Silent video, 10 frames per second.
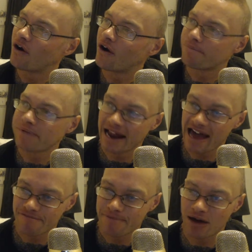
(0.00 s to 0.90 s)

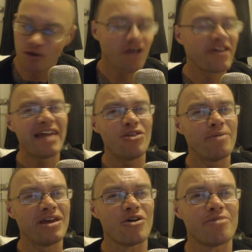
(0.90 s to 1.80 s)
Planet FPL, although they normally
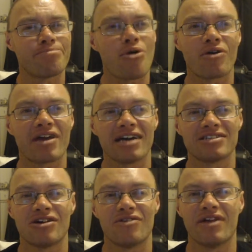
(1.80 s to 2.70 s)
go in podcasts,
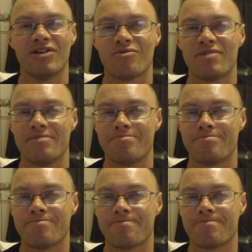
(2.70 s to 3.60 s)
don't they? Not really
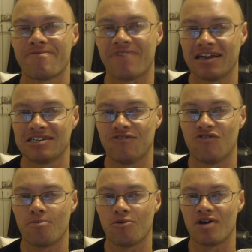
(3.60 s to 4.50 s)
fantasy
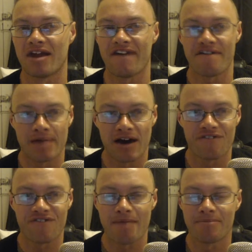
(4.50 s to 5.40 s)
football. You'll have FPL
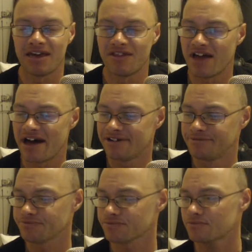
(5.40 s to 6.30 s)
Family in there.
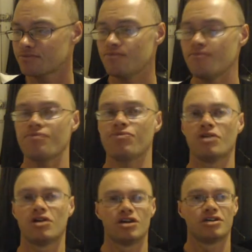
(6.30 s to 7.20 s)

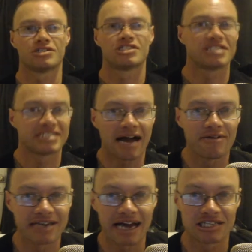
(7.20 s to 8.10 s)

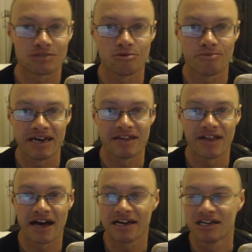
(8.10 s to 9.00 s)
Scoutcast will be in
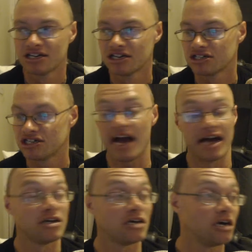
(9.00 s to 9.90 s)
there. So yeah,
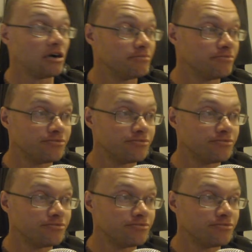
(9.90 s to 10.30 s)
I